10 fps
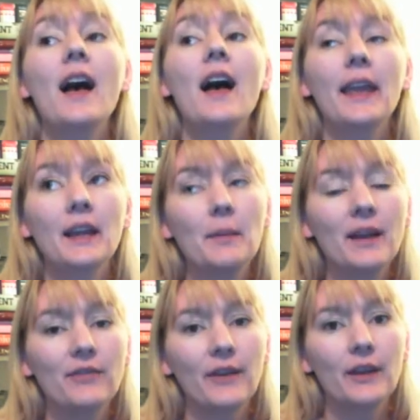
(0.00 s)
and I might
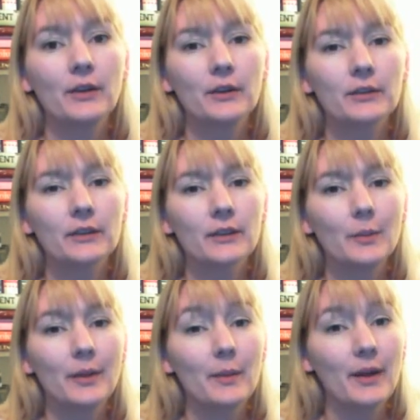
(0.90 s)
have fangirled a little
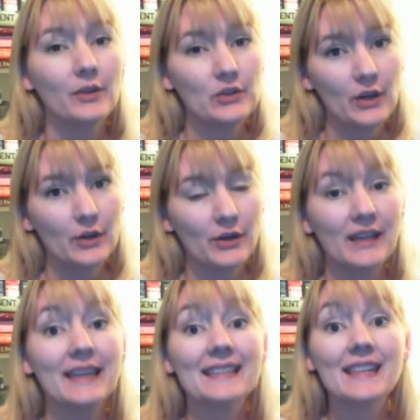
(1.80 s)
bit about John Green,
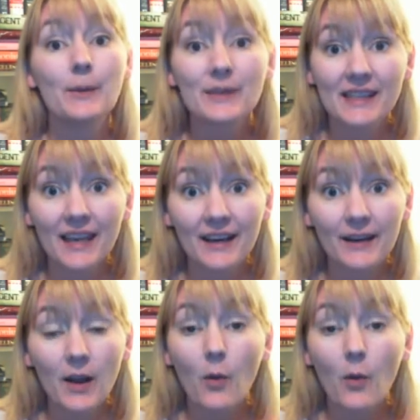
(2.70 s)
because he was there.